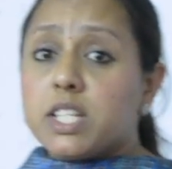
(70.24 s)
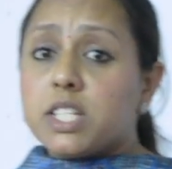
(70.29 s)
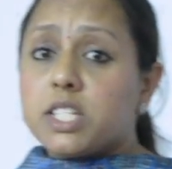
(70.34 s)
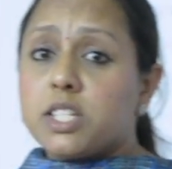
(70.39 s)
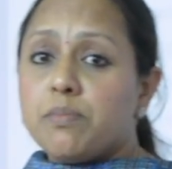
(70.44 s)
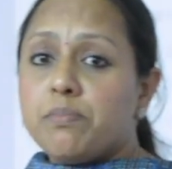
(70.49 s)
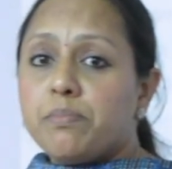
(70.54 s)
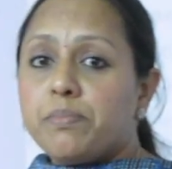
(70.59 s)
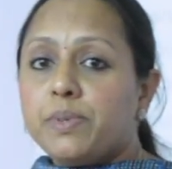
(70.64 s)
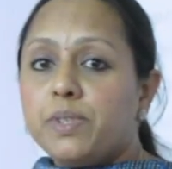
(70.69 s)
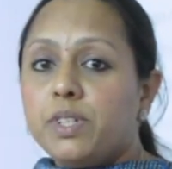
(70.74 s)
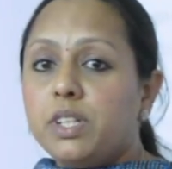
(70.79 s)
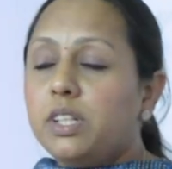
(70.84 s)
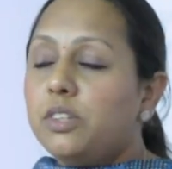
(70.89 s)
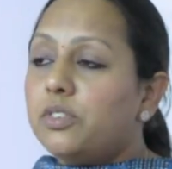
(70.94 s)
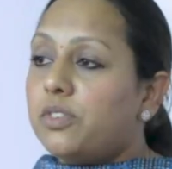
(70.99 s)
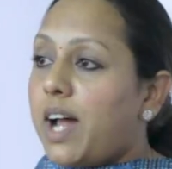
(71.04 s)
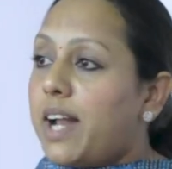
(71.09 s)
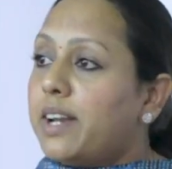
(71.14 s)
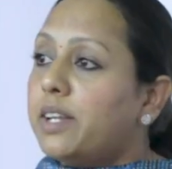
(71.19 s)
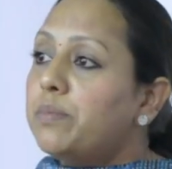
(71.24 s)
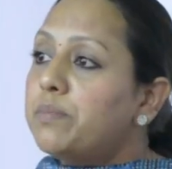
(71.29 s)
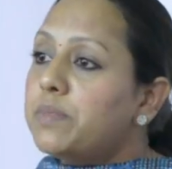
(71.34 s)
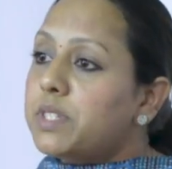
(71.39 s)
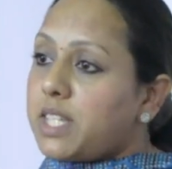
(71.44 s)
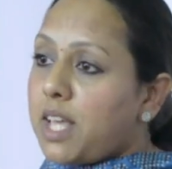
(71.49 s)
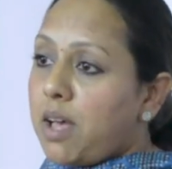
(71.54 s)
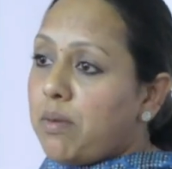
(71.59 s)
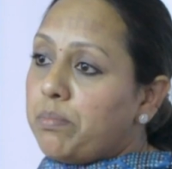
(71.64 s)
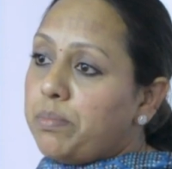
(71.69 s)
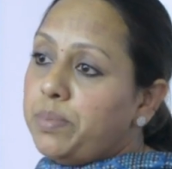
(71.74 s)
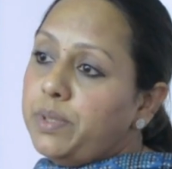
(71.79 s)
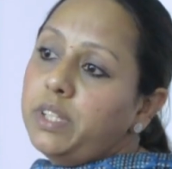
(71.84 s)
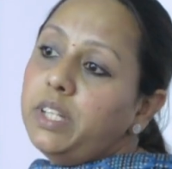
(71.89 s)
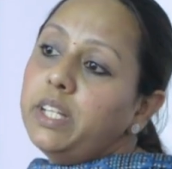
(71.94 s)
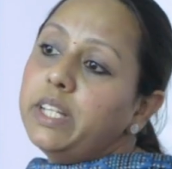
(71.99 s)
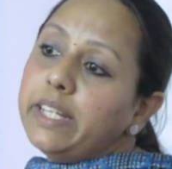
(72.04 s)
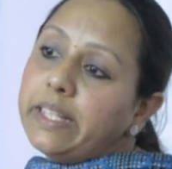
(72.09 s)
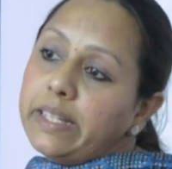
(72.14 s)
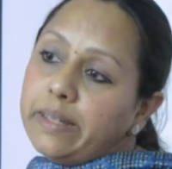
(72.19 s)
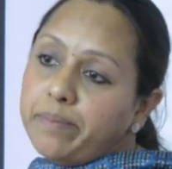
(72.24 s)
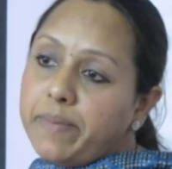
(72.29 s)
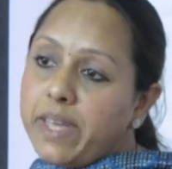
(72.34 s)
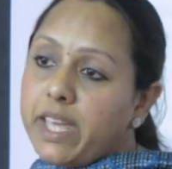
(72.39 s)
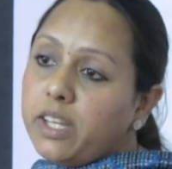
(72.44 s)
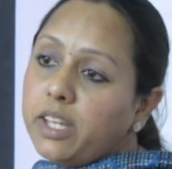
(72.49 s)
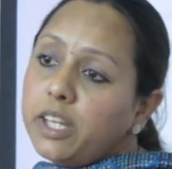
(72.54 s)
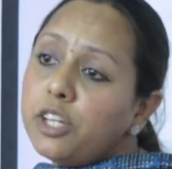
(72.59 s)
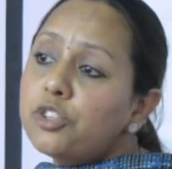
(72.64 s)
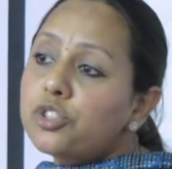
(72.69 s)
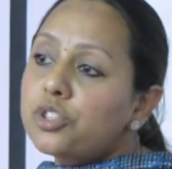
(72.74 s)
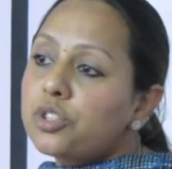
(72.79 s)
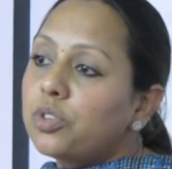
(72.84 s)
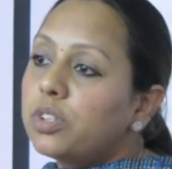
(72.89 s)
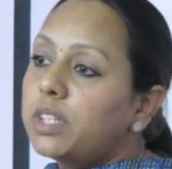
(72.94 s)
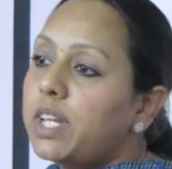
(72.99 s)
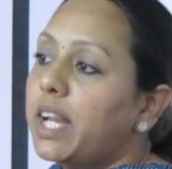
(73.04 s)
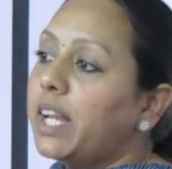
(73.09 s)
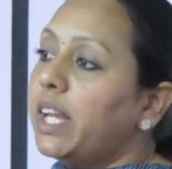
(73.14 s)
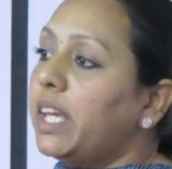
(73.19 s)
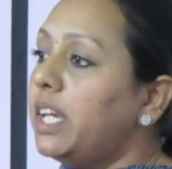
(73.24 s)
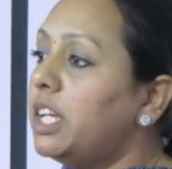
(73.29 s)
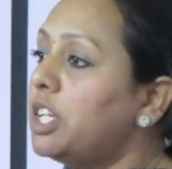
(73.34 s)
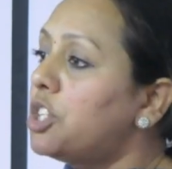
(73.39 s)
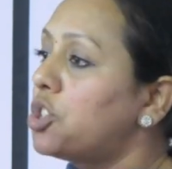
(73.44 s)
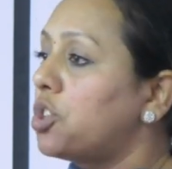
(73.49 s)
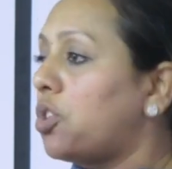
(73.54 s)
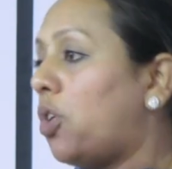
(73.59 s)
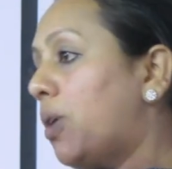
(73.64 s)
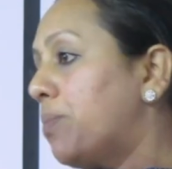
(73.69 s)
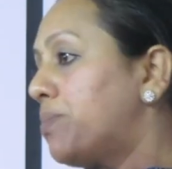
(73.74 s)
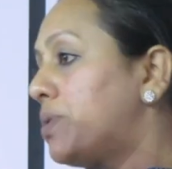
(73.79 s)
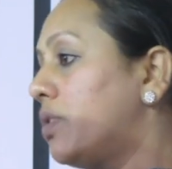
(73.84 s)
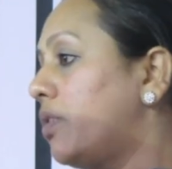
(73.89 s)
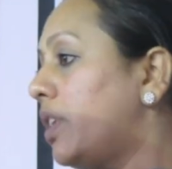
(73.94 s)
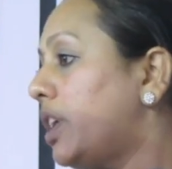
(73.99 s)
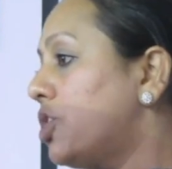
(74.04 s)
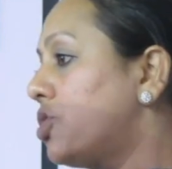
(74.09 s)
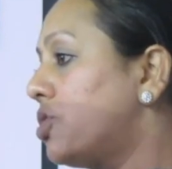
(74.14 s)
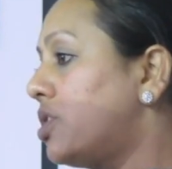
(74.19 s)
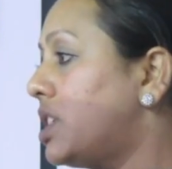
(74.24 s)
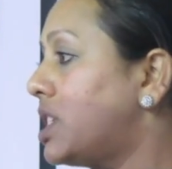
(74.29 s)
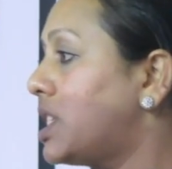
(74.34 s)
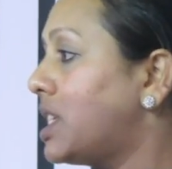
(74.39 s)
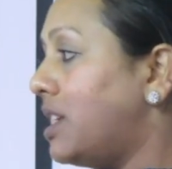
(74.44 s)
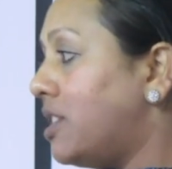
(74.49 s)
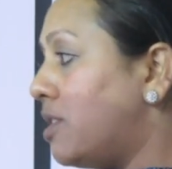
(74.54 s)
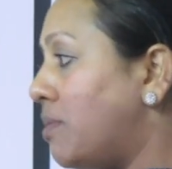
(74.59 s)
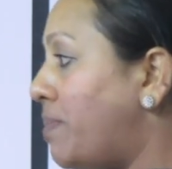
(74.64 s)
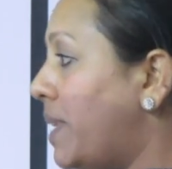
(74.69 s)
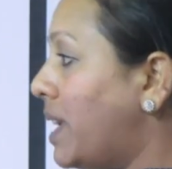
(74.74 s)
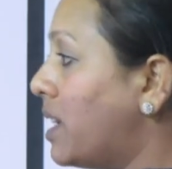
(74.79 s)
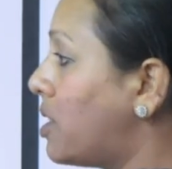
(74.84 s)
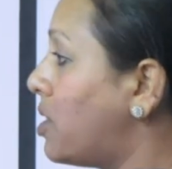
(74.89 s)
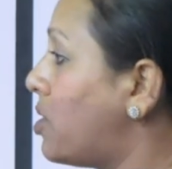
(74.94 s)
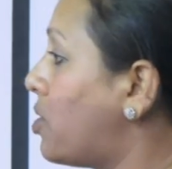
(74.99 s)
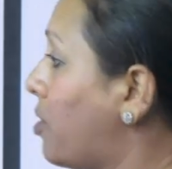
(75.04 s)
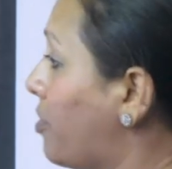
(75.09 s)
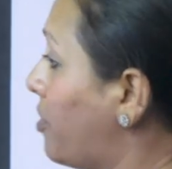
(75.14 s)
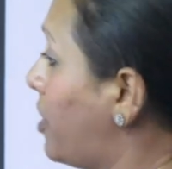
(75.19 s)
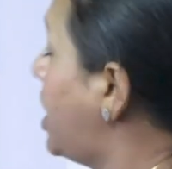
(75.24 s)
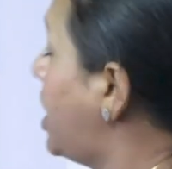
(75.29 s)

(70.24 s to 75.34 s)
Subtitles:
simple random sample, making sure that each observation is independent of